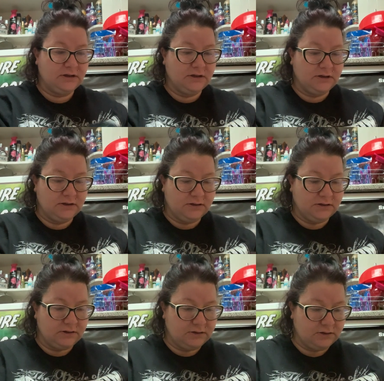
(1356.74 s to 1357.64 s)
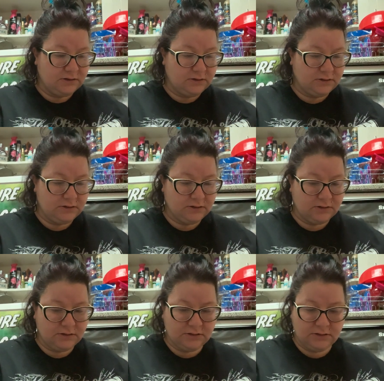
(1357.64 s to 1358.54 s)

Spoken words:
No one is speaking in this clip.